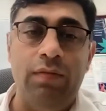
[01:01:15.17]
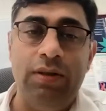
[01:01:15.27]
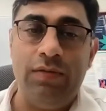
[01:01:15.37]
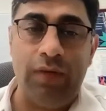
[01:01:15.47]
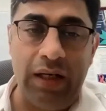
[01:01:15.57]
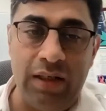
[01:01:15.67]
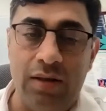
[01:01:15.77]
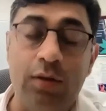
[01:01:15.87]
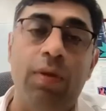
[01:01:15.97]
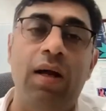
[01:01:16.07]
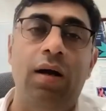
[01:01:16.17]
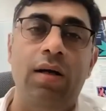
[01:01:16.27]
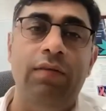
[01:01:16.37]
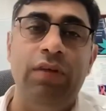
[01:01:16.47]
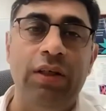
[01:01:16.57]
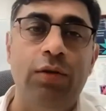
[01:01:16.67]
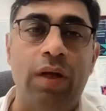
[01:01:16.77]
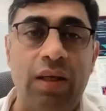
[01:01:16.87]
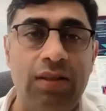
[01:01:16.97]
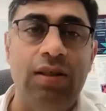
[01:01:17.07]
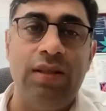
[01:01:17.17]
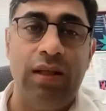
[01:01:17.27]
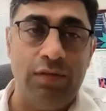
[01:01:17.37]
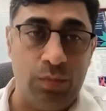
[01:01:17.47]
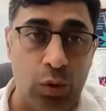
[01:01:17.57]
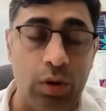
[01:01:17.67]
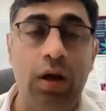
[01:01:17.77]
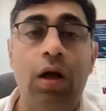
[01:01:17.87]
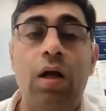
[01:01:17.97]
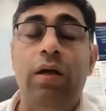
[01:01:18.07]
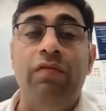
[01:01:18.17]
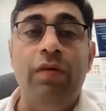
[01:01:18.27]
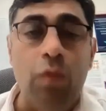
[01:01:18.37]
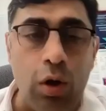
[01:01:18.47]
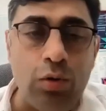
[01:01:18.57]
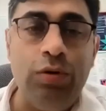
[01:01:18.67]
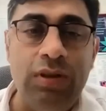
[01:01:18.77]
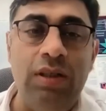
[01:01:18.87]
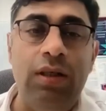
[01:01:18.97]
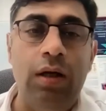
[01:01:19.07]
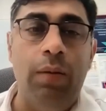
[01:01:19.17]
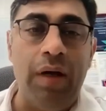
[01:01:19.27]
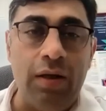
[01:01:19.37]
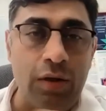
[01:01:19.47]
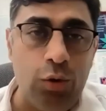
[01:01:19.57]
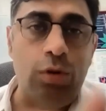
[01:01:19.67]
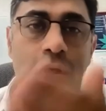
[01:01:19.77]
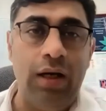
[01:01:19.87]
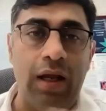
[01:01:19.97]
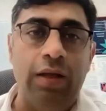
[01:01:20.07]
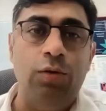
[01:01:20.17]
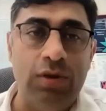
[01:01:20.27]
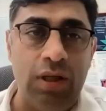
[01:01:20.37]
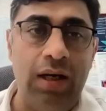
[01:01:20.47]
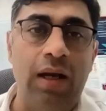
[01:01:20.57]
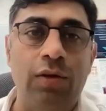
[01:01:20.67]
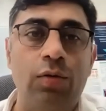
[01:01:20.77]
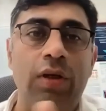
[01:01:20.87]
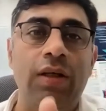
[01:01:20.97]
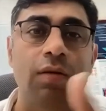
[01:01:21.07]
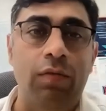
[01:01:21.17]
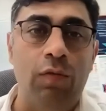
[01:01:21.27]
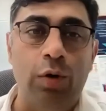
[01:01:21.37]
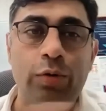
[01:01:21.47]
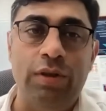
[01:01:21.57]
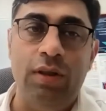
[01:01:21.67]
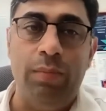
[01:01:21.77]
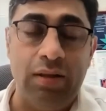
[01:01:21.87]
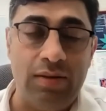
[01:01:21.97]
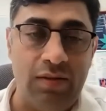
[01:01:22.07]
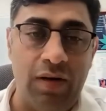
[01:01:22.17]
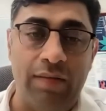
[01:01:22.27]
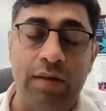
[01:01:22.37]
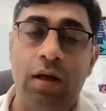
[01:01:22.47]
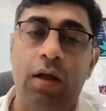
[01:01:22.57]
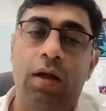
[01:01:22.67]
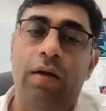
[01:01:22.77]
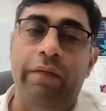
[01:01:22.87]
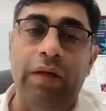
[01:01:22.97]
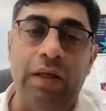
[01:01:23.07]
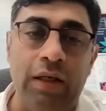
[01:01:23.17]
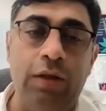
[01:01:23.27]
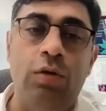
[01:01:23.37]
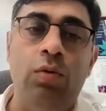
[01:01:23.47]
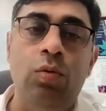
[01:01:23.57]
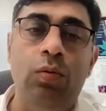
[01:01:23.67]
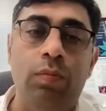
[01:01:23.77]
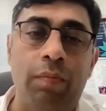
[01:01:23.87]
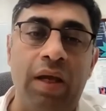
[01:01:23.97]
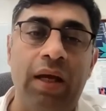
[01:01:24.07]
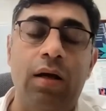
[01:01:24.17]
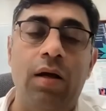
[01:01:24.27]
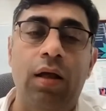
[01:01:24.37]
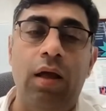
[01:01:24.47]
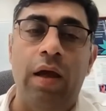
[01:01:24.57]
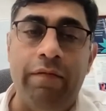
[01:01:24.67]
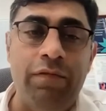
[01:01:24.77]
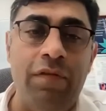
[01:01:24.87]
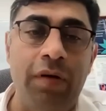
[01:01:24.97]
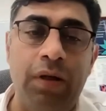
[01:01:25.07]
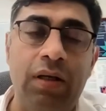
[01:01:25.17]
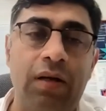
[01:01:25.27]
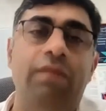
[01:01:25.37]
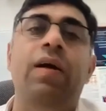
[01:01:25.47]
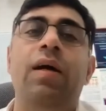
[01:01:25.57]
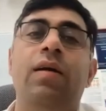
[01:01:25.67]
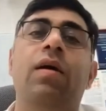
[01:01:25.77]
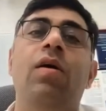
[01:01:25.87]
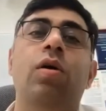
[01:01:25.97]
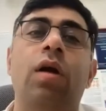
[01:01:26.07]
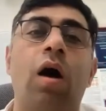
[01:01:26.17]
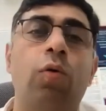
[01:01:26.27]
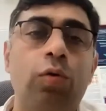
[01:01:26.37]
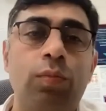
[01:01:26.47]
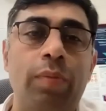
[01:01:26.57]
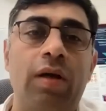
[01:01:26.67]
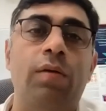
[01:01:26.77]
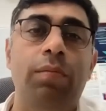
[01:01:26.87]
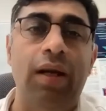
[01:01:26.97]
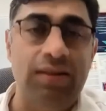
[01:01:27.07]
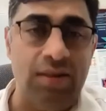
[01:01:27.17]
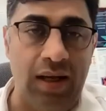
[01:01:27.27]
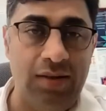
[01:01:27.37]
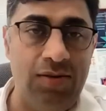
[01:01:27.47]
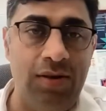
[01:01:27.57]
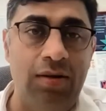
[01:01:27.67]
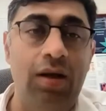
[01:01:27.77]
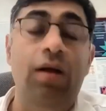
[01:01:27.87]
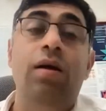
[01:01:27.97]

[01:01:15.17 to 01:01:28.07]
which is very dear to my heart, and we need to engage ourselves more. If we want to see a better cure rate, like you said, and want to see a better survival, we need to make everybody aware on how to pick up breast cancer.